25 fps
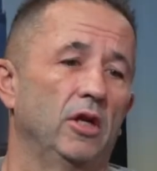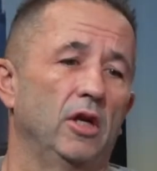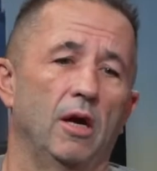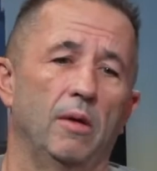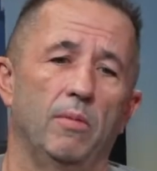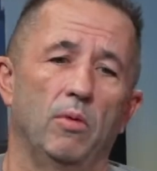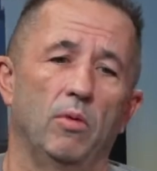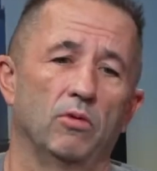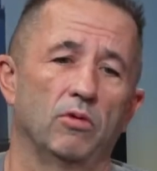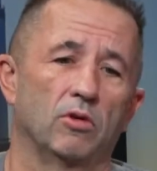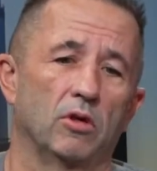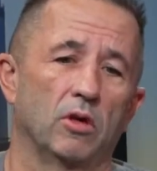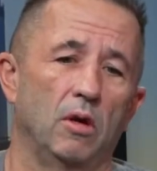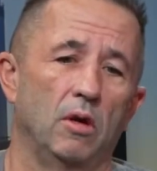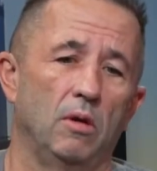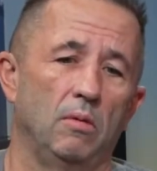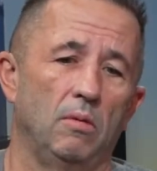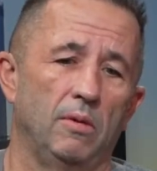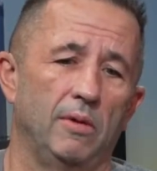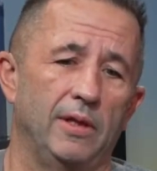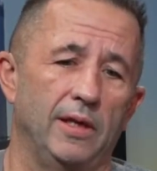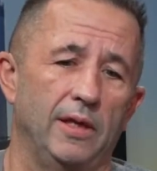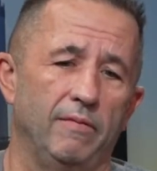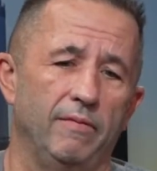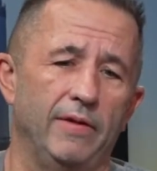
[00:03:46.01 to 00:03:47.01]
I'm also
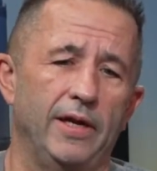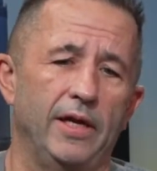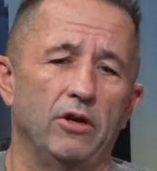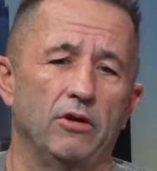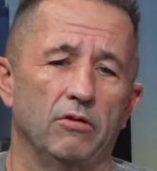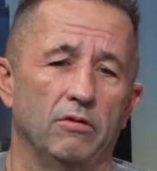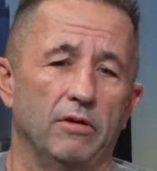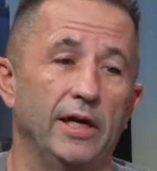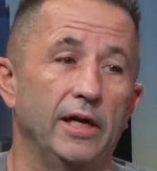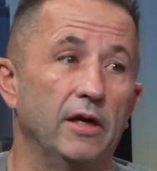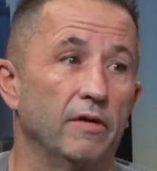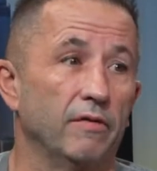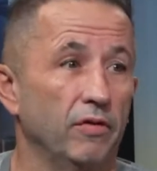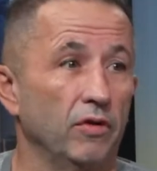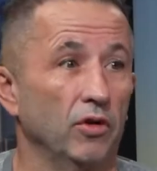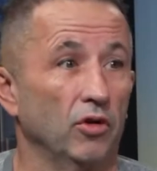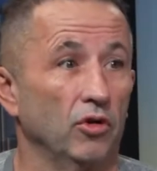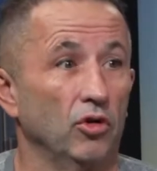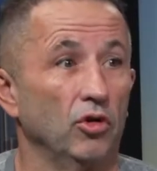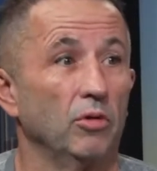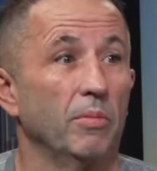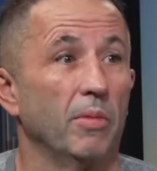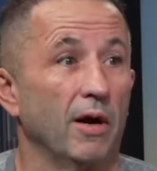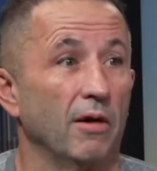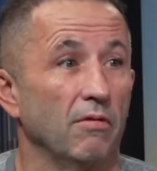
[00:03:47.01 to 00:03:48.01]
the event director for the
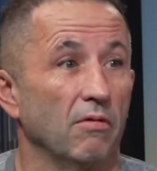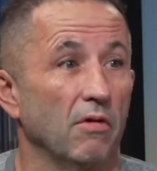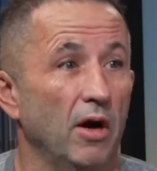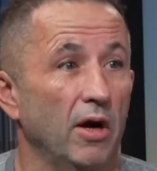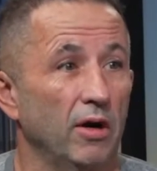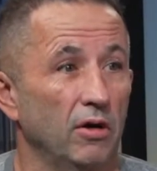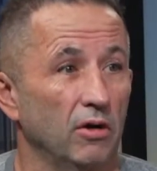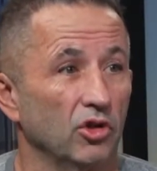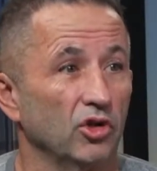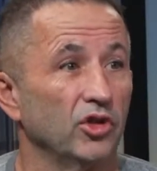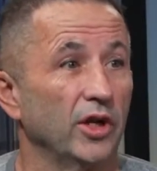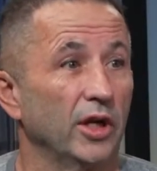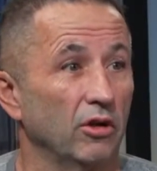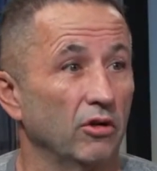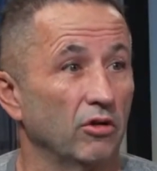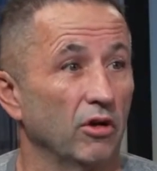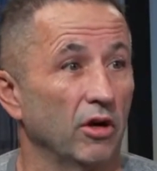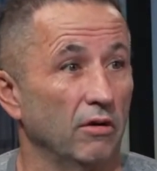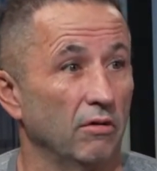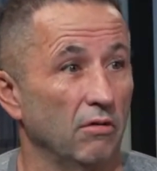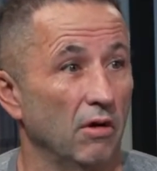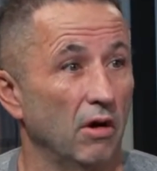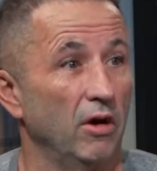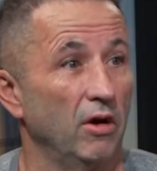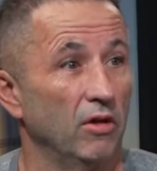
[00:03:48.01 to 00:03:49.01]
Dubai Ride on Sheikh Zayed
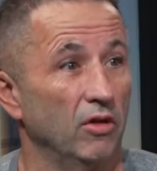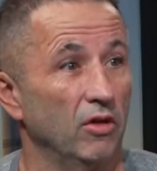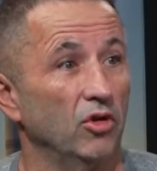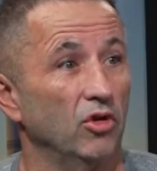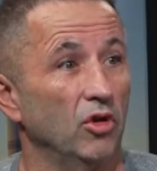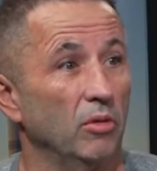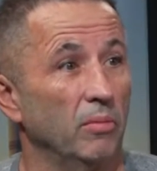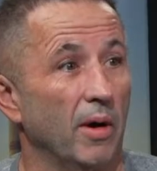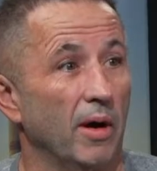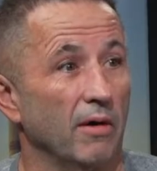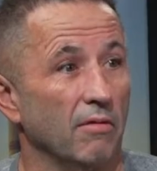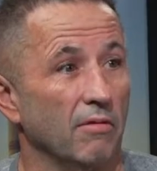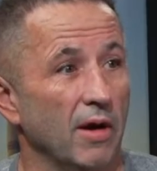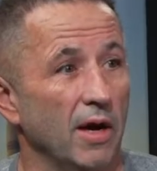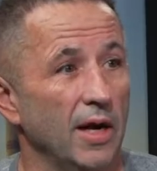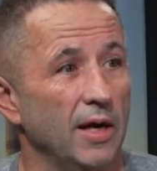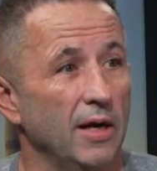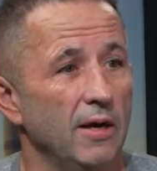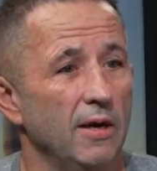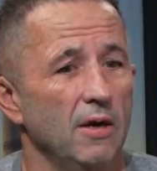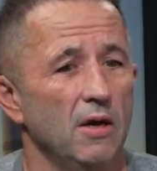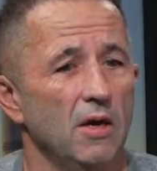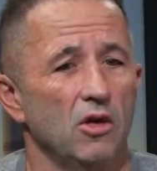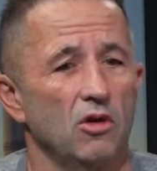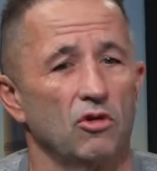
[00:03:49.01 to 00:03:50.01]
Road and the Dubai Run.
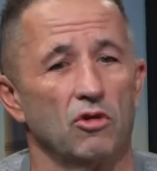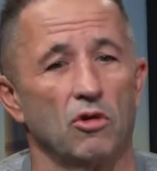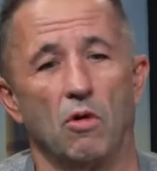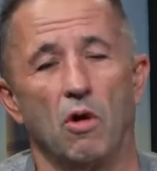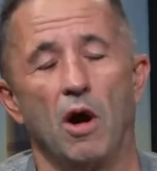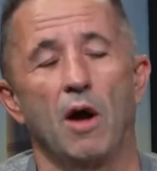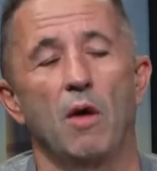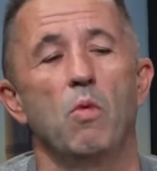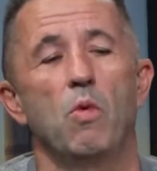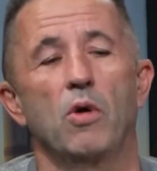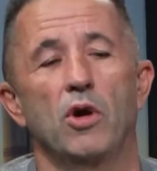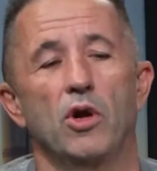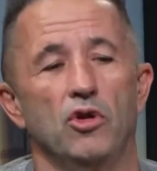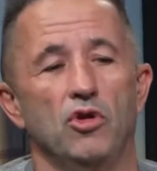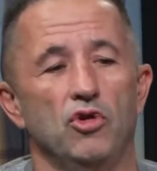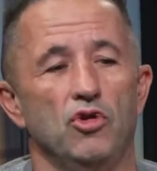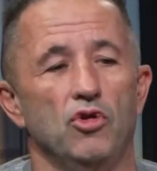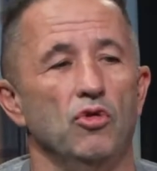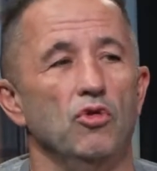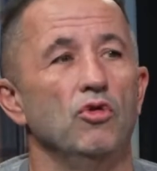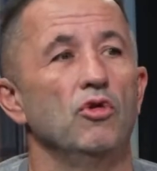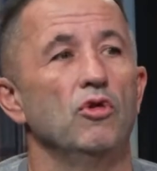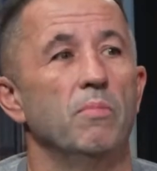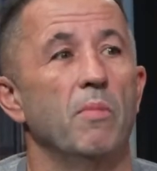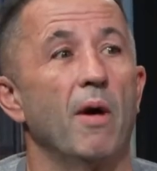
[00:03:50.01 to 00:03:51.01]
So I want to
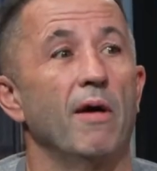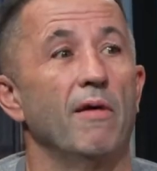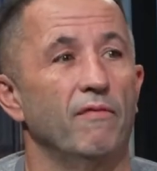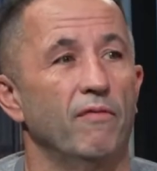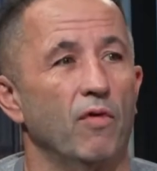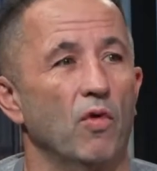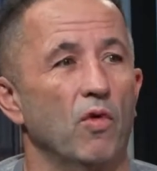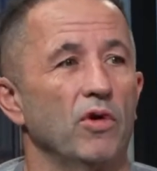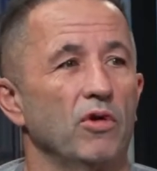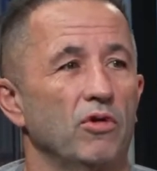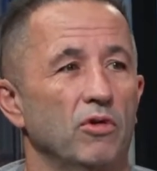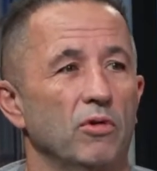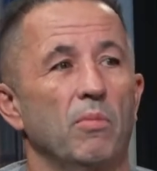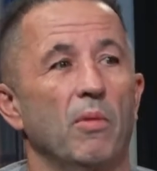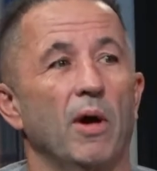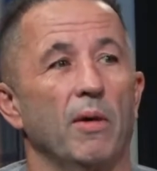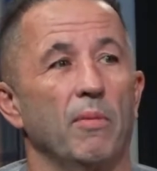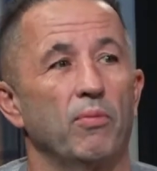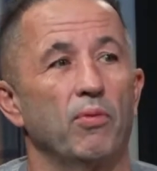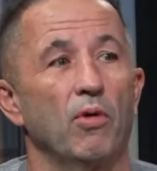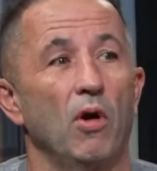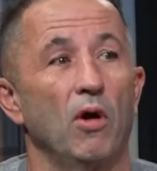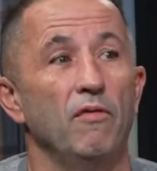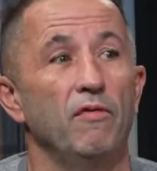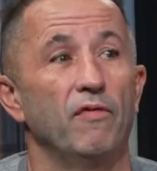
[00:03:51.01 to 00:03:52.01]
use my voice and my
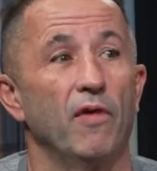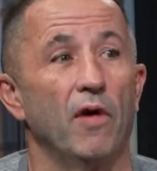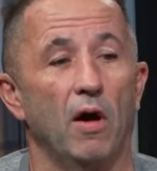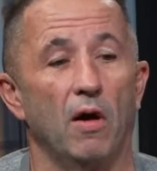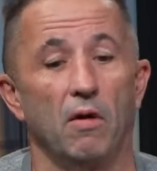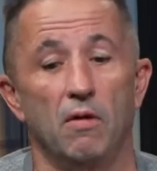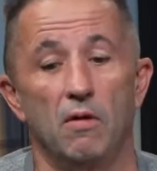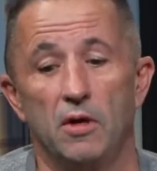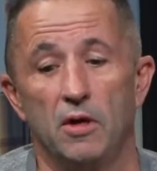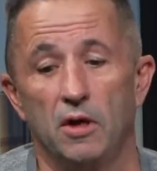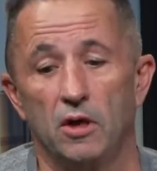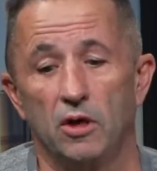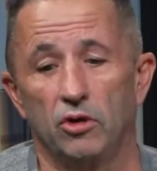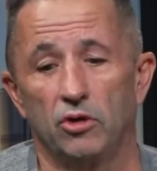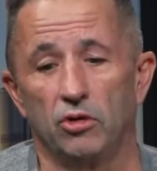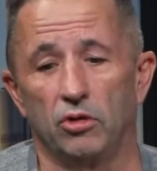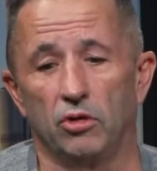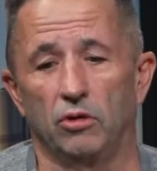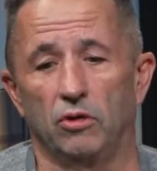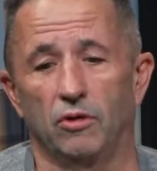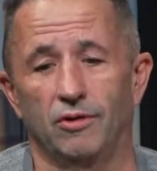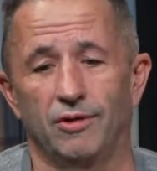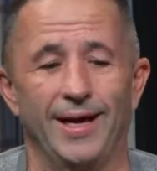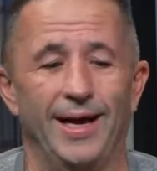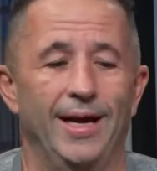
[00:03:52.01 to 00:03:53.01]
profile
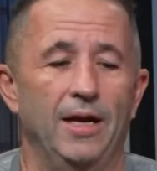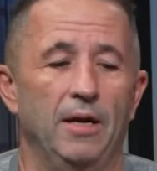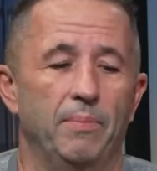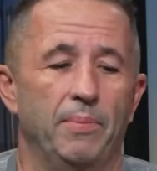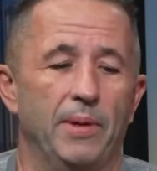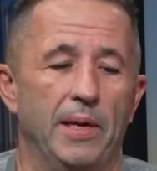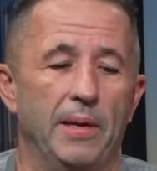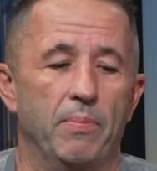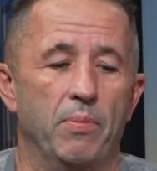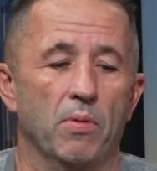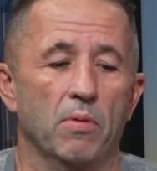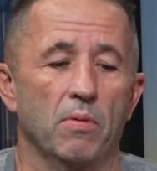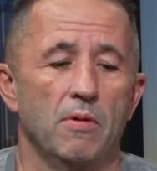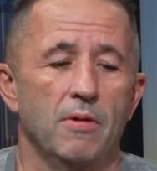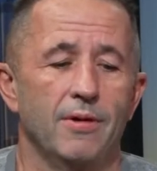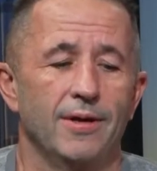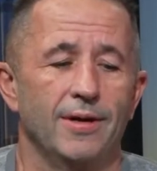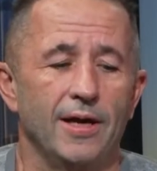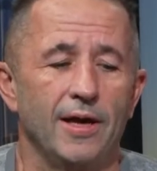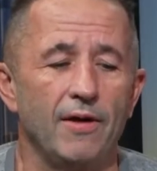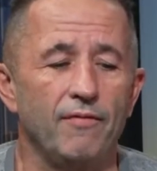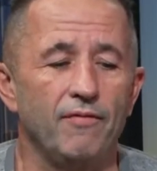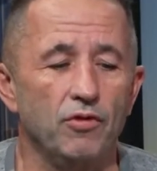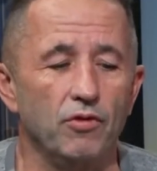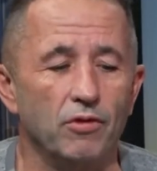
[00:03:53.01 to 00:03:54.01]
to say to people,
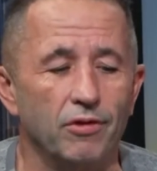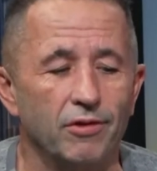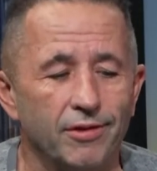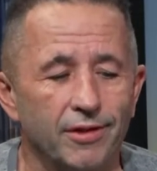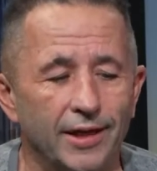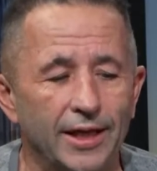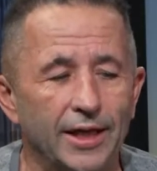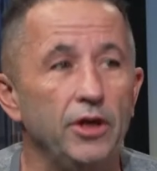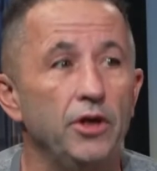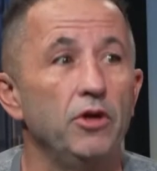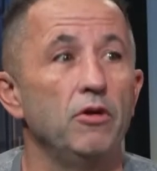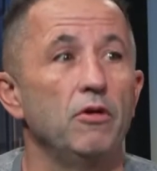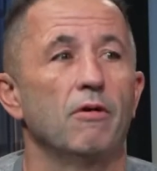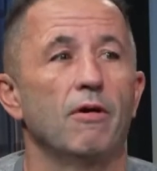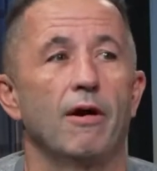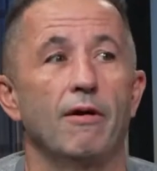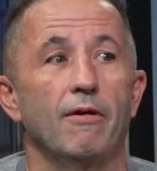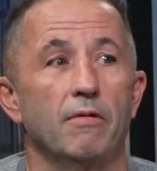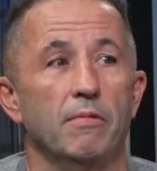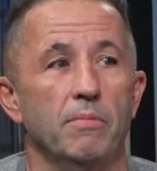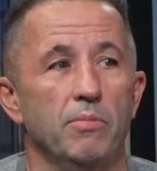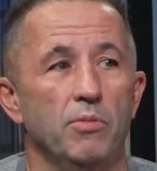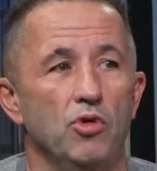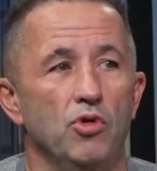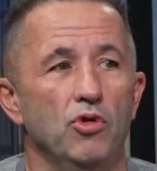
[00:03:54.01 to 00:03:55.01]
if you think you are
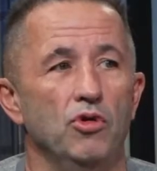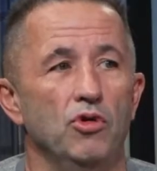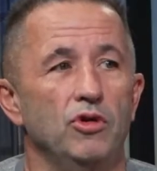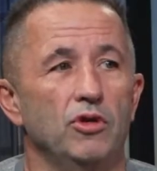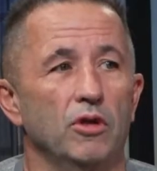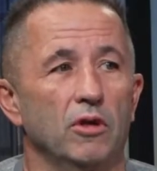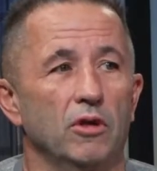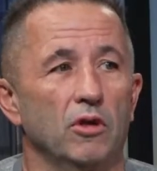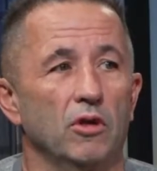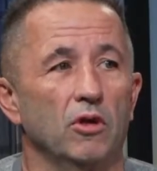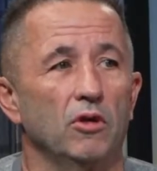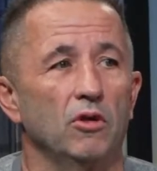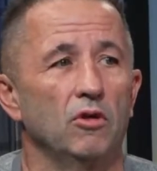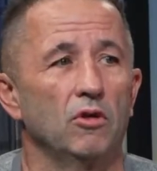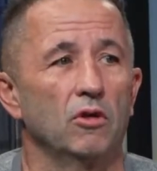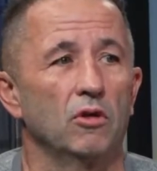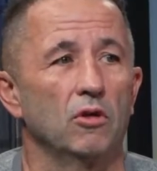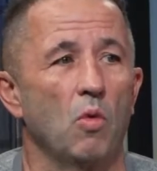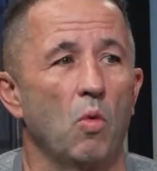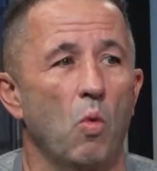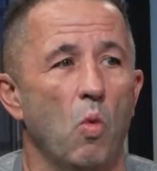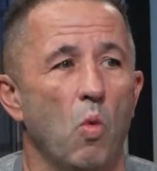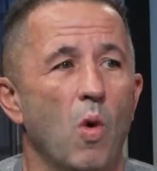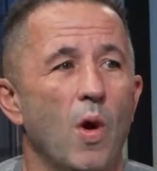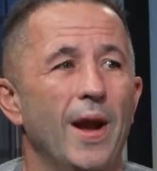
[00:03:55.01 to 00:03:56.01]
immune to this,
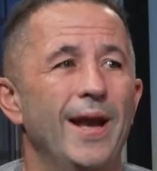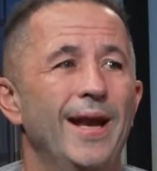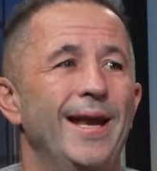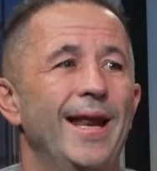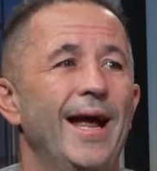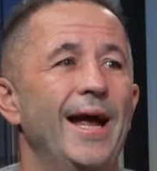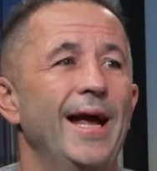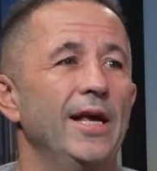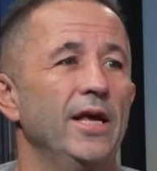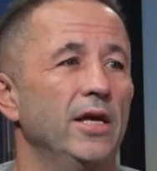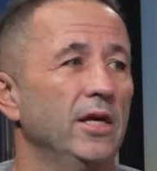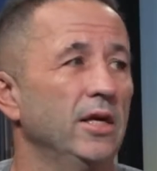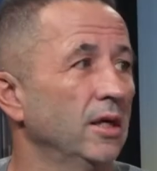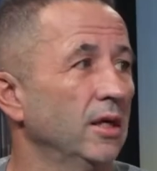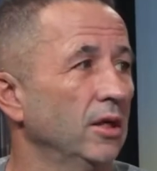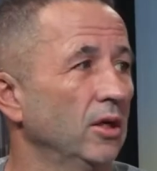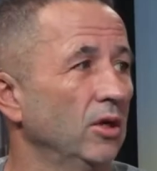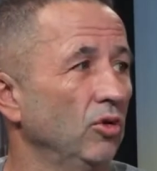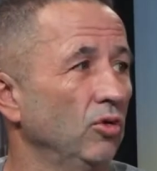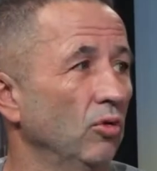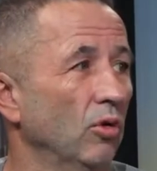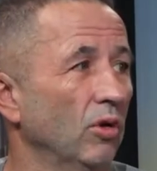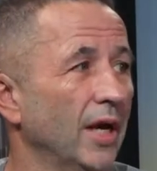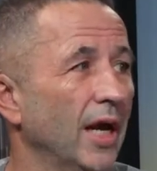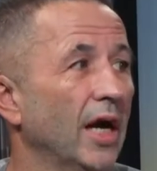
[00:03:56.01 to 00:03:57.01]
one day
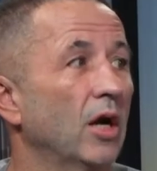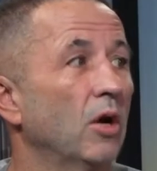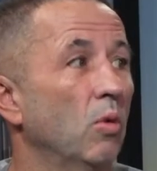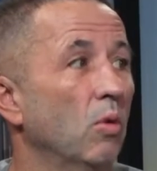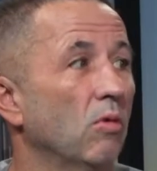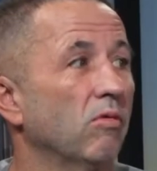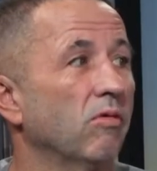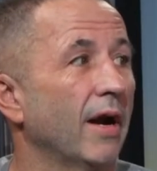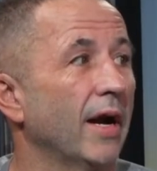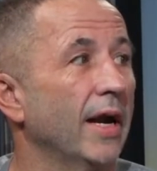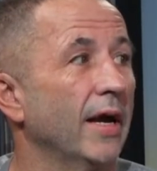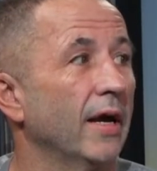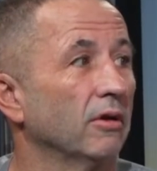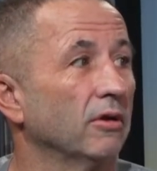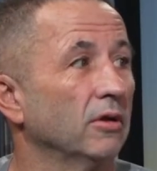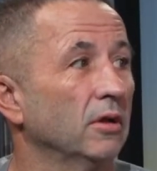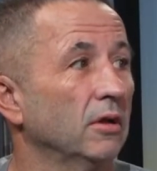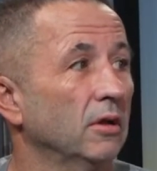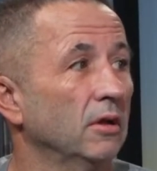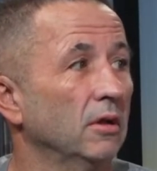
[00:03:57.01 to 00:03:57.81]
your luck will run out.